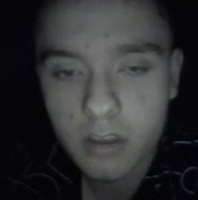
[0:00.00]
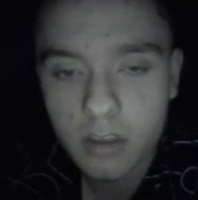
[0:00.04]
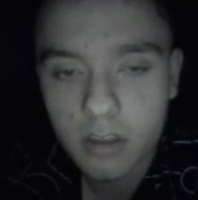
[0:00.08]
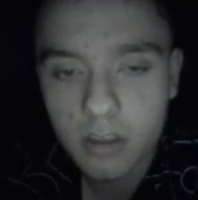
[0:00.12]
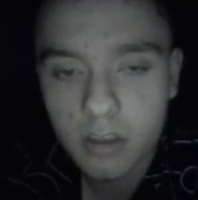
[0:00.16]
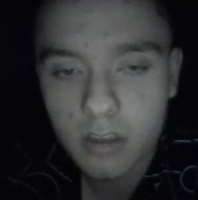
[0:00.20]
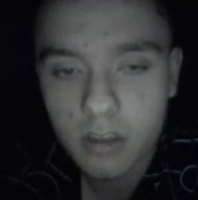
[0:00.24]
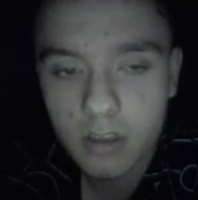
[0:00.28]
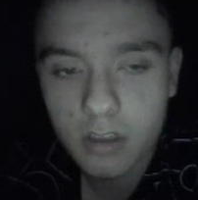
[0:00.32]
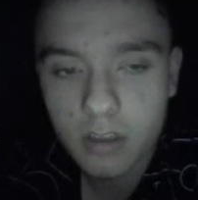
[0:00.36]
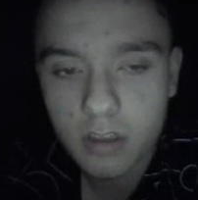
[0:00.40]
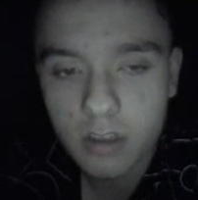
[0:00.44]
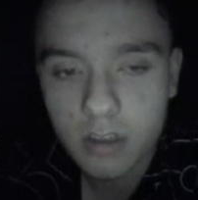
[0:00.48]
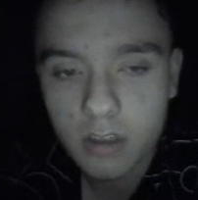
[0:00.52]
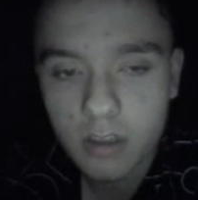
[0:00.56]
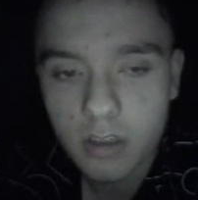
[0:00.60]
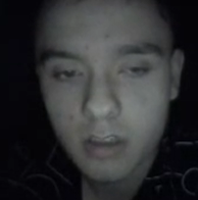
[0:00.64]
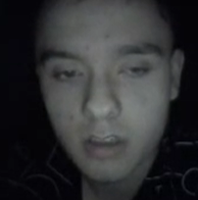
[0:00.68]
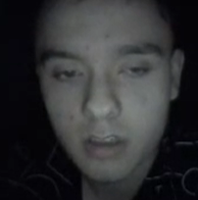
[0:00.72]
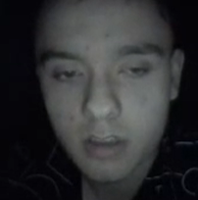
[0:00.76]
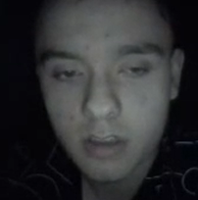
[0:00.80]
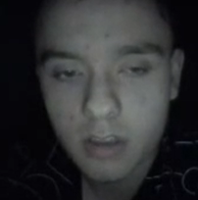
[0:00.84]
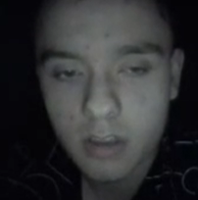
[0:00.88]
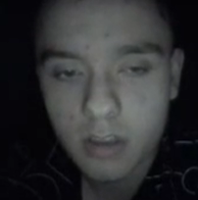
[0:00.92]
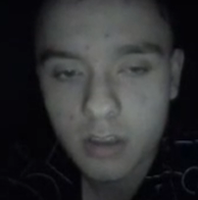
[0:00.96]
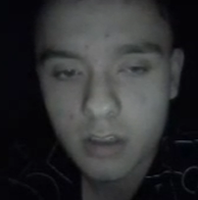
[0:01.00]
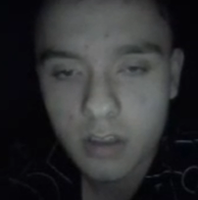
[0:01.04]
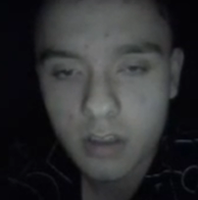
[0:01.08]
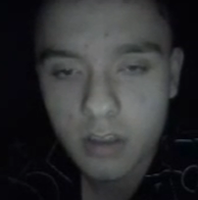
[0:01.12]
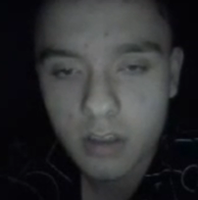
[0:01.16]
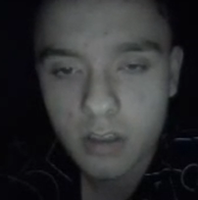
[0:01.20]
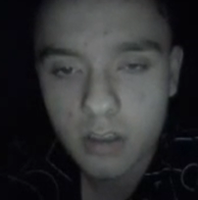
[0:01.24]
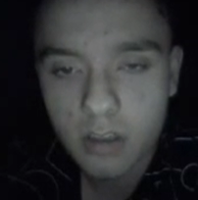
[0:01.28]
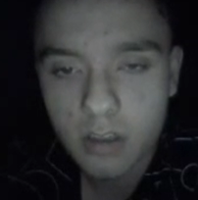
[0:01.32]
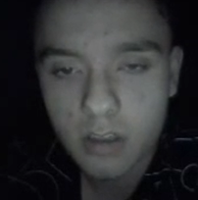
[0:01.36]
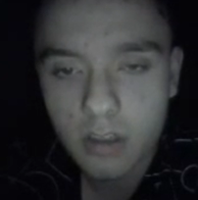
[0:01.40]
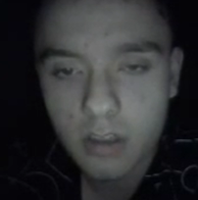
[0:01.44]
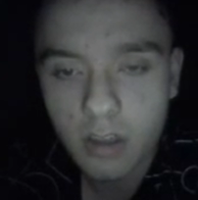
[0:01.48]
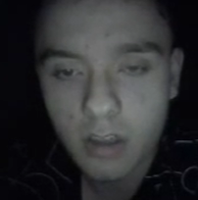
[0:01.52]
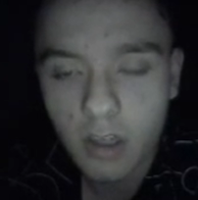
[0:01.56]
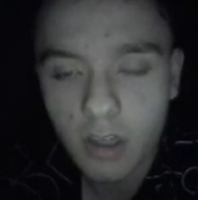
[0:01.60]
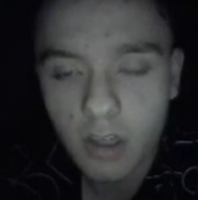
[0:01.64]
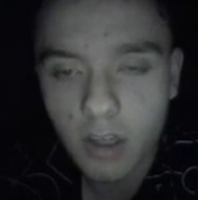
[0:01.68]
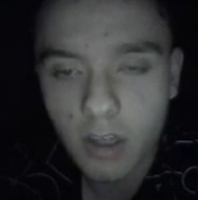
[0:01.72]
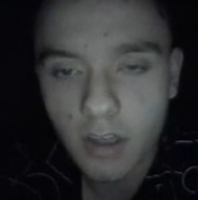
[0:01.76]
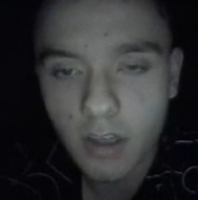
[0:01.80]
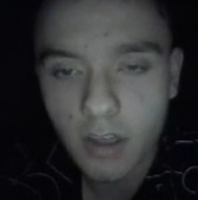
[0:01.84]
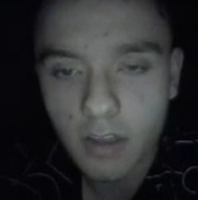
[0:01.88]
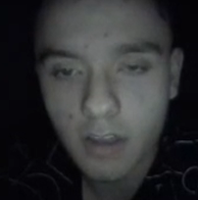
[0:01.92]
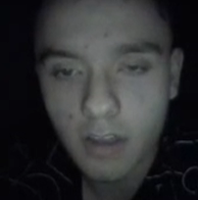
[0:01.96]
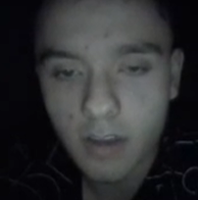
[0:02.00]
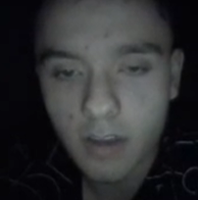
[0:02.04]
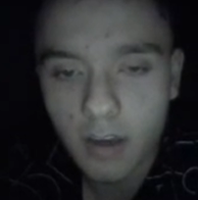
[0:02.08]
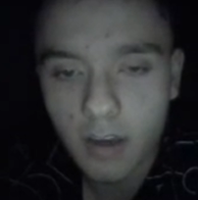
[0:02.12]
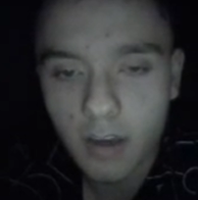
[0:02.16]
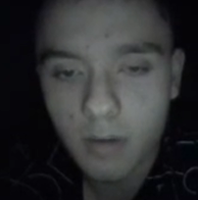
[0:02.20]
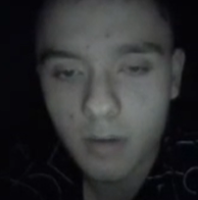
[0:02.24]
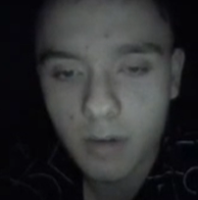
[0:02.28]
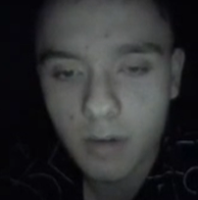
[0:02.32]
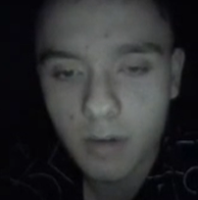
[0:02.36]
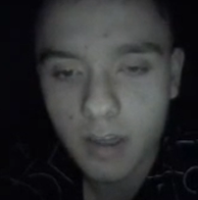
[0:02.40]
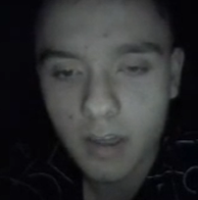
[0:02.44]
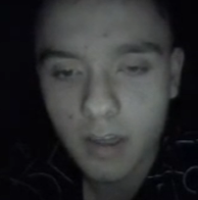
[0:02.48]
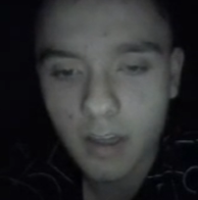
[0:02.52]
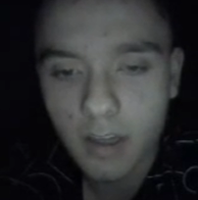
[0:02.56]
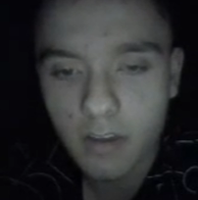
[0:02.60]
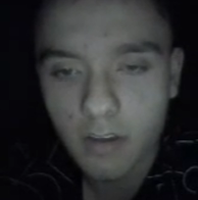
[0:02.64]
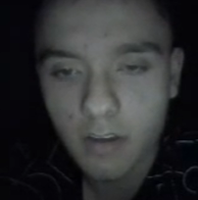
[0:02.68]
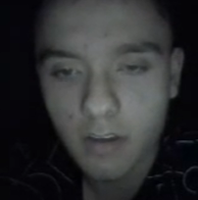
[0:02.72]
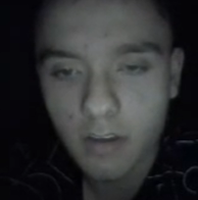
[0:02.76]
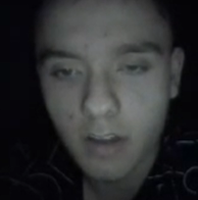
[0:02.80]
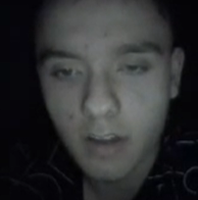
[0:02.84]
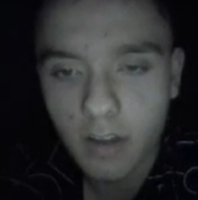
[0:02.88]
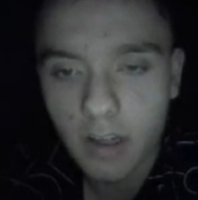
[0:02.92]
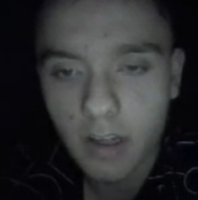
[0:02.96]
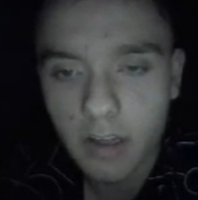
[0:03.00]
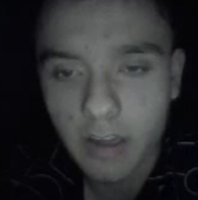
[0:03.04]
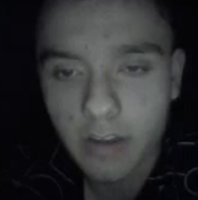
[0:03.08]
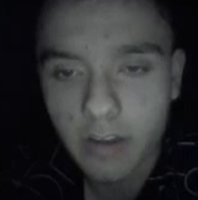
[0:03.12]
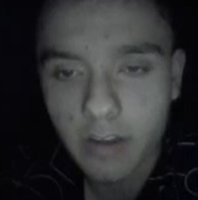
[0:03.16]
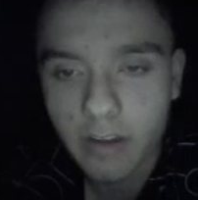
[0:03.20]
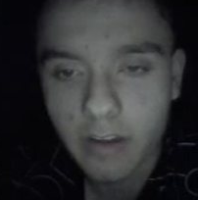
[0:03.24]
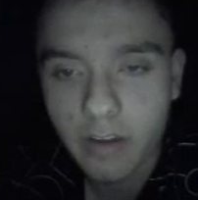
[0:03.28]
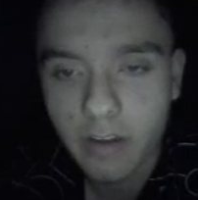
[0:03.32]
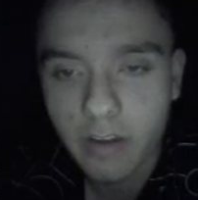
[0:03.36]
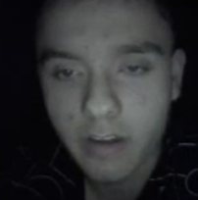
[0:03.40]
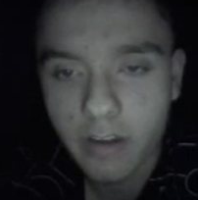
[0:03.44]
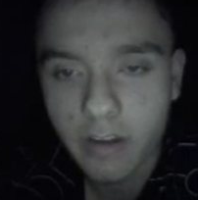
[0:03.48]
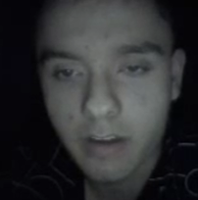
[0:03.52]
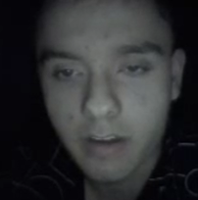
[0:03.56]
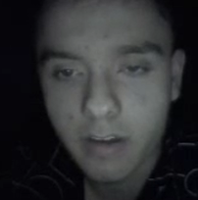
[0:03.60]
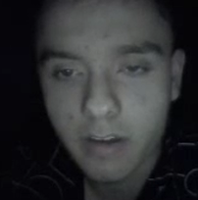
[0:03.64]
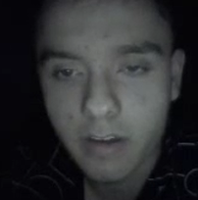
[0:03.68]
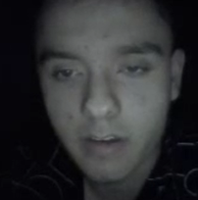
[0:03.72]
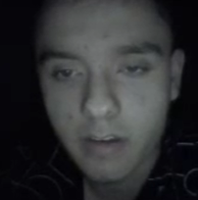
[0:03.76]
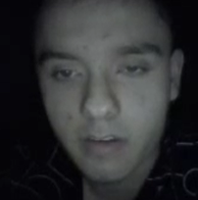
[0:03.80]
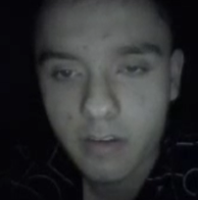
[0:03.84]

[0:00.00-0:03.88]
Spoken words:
he can't talk. That's kind of what kids are like. You